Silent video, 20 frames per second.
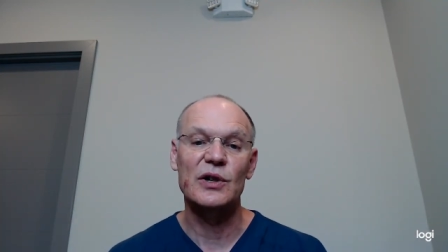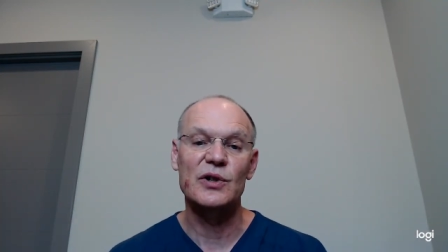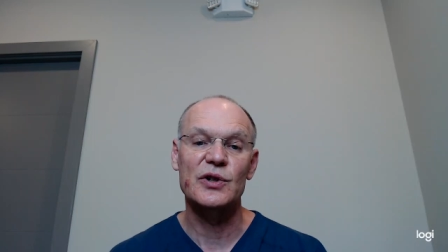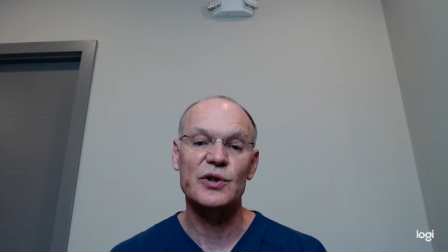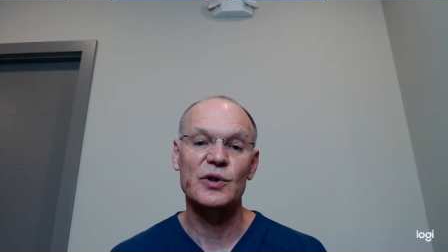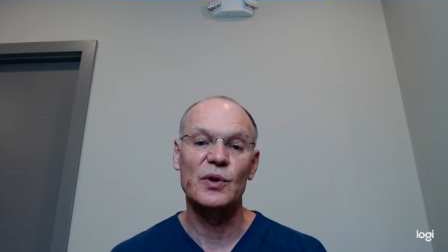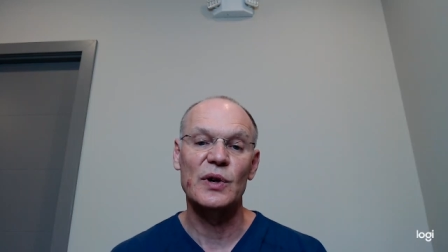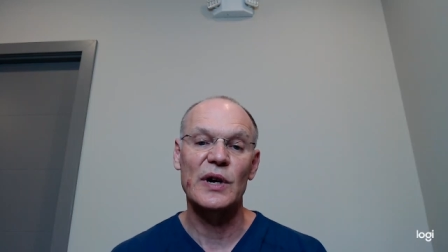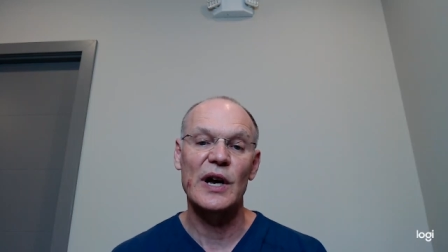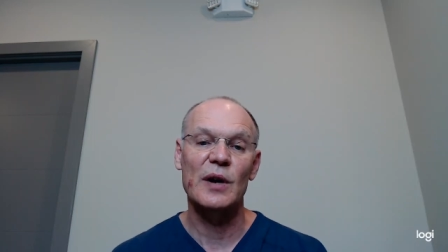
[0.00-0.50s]

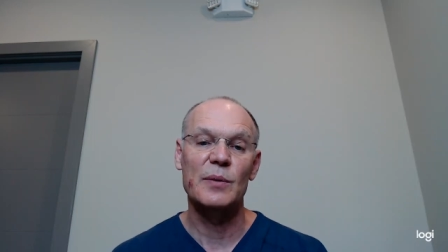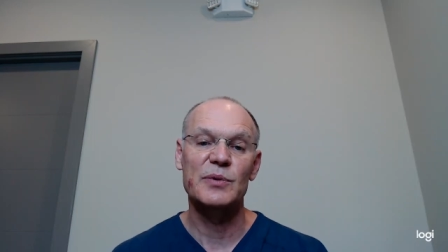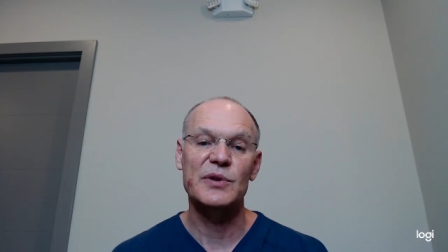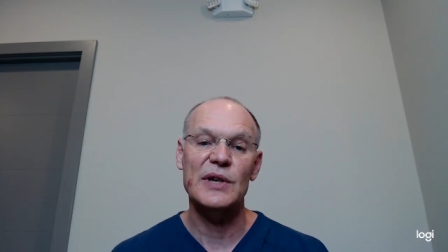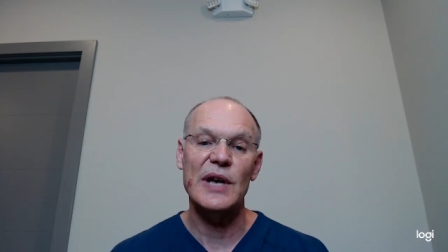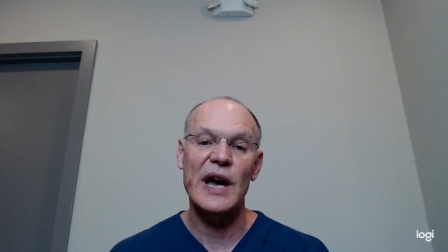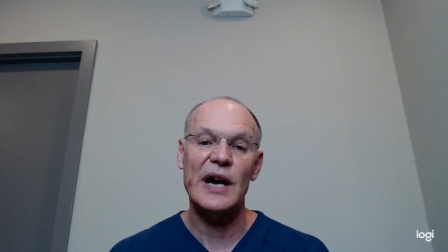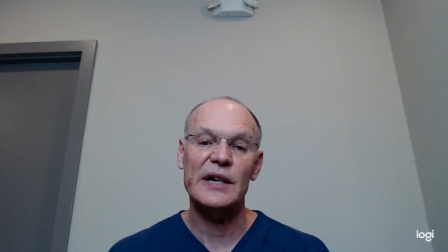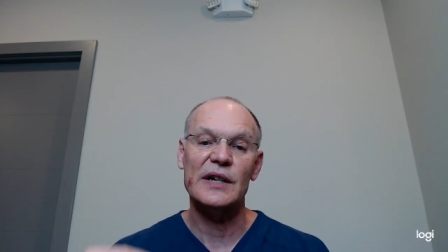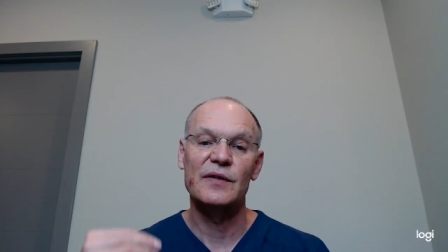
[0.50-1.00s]
so it helps
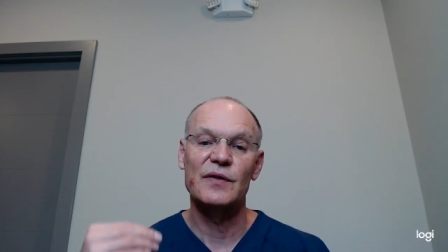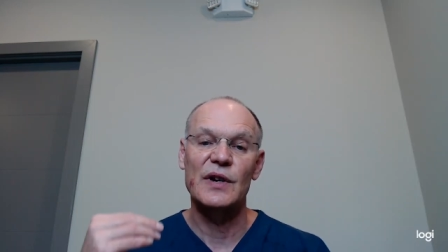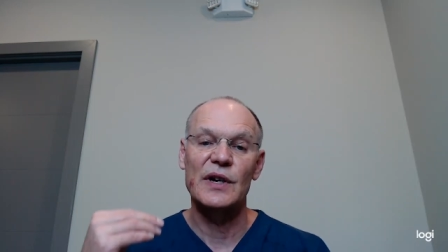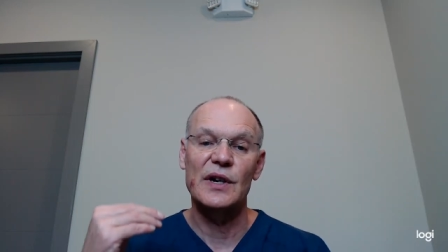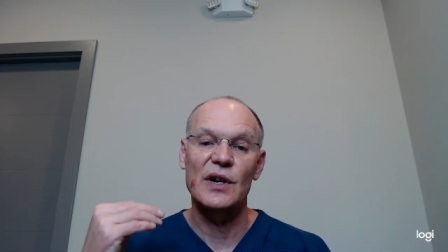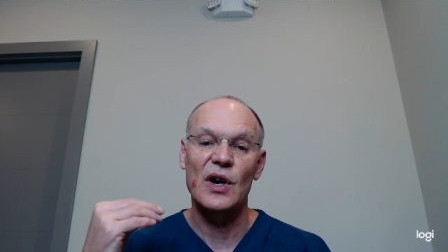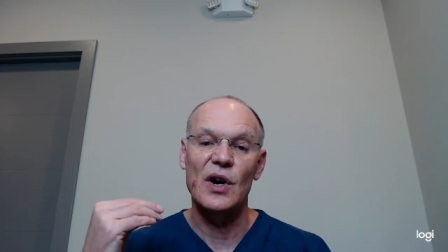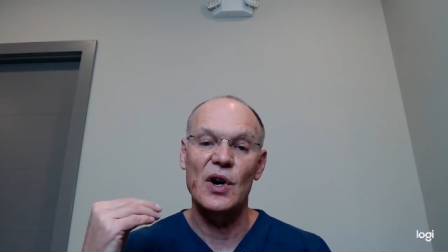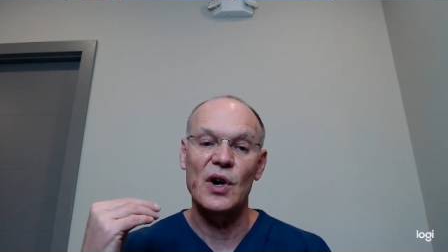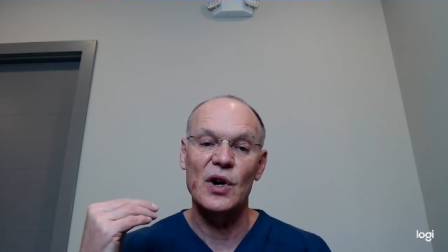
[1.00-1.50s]
activate
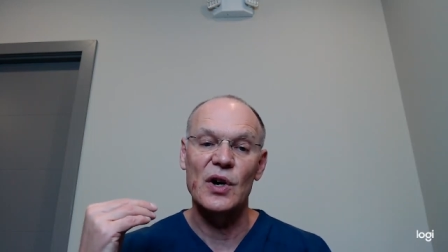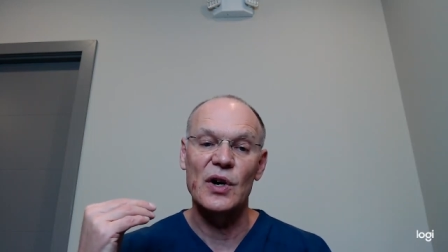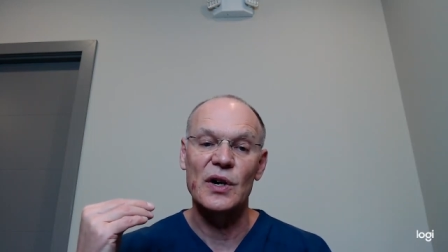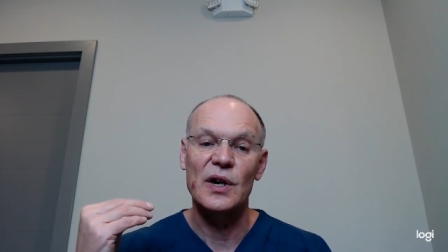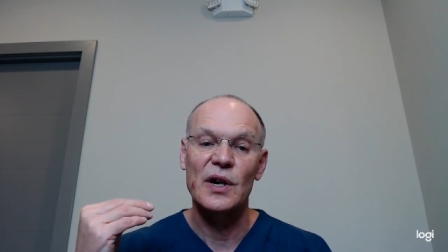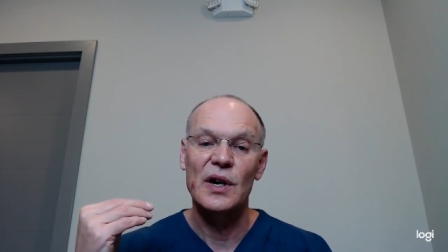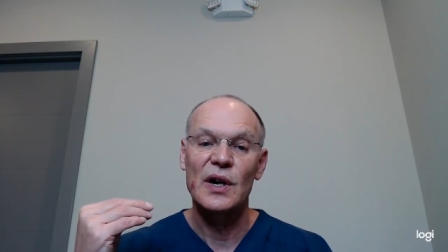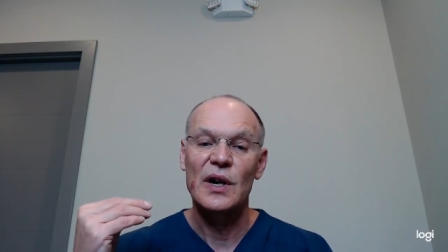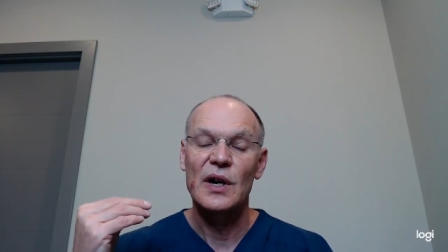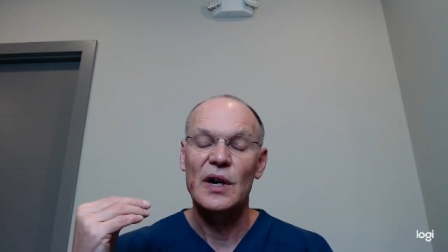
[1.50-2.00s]
our
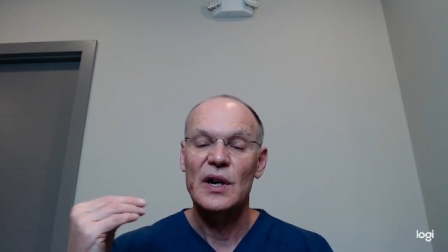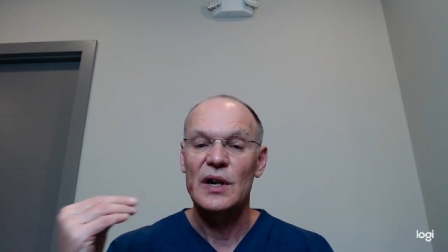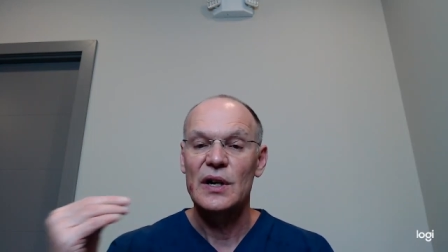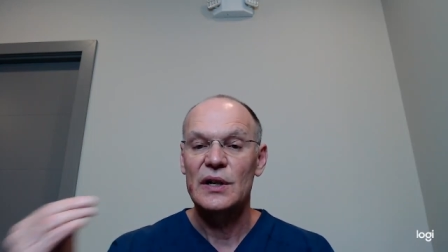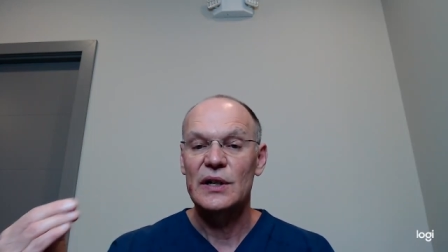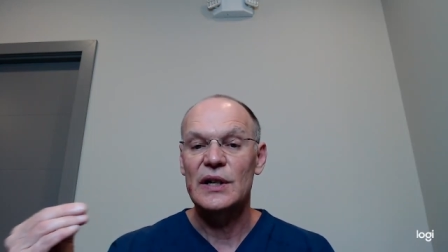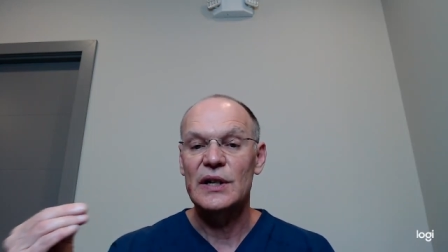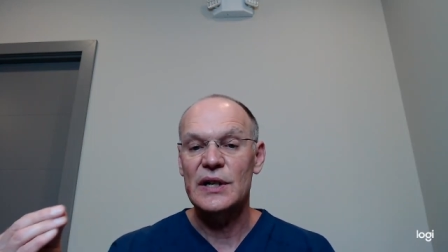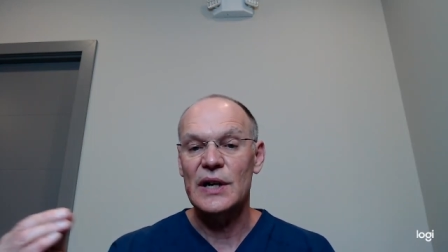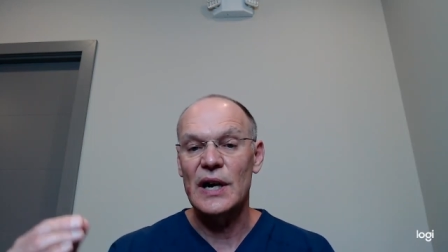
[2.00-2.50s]

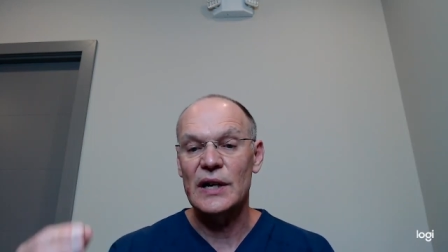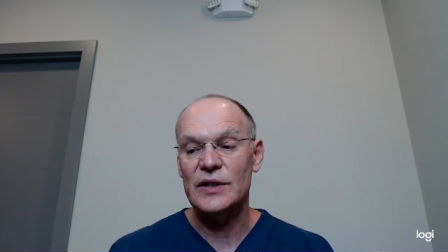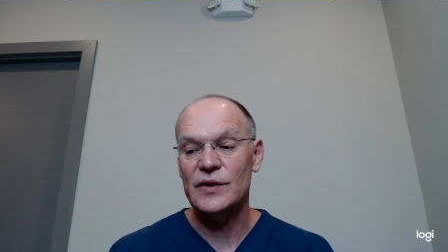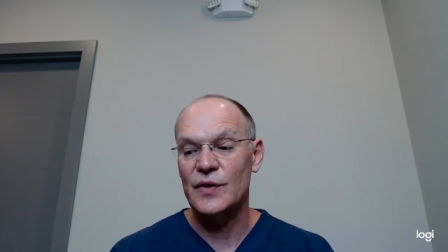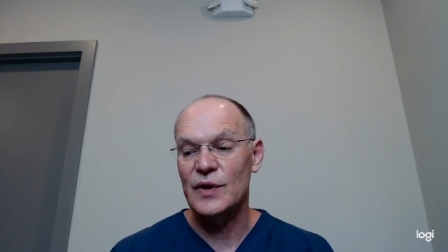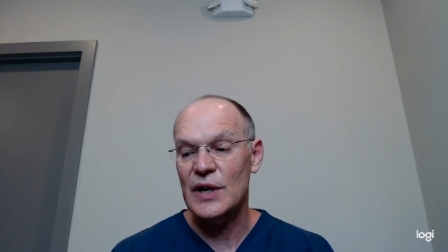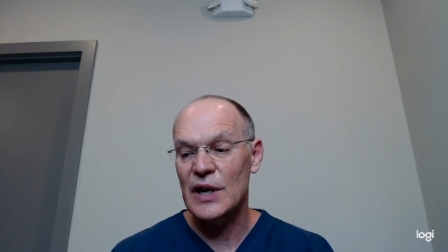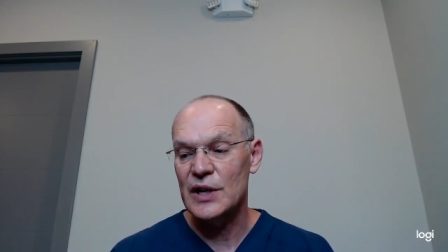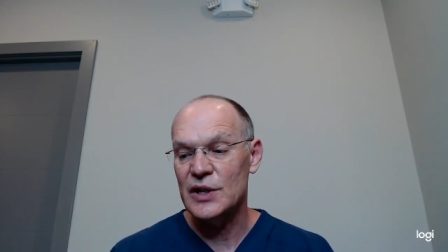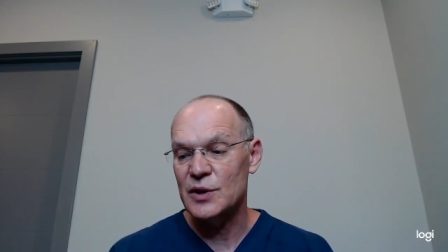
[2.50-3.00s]

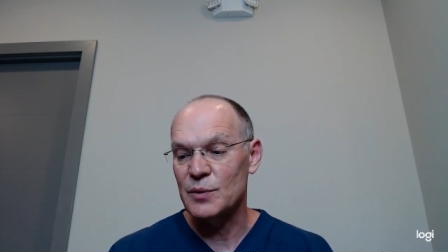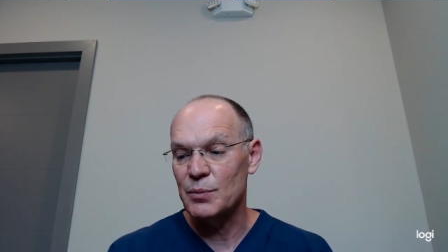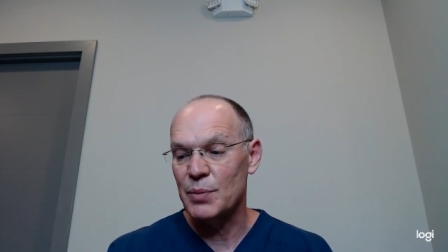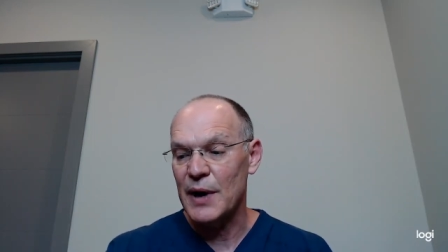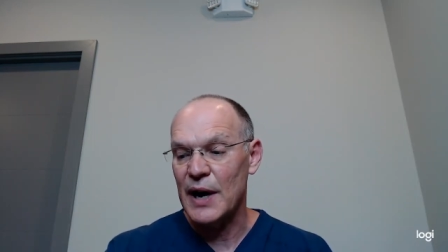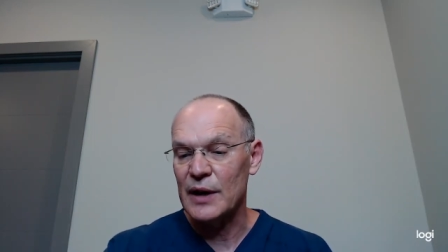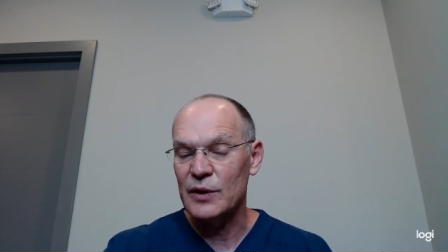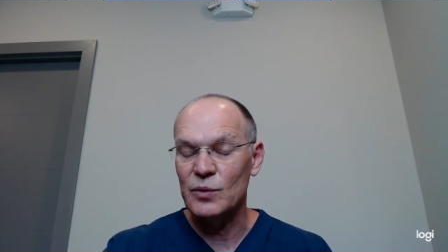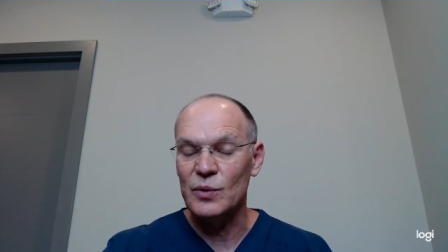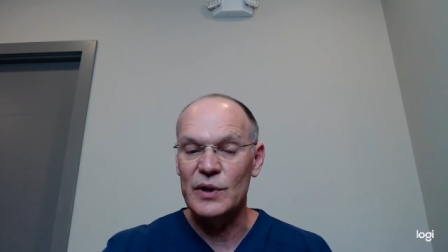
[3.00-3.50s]
detoxification
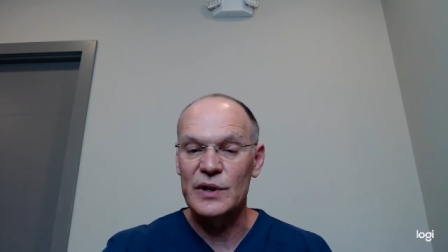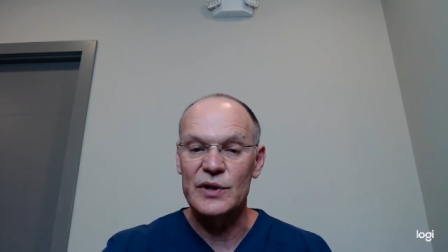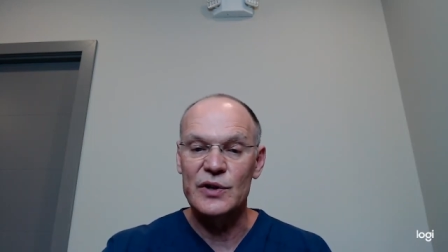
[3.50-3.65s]
pathways.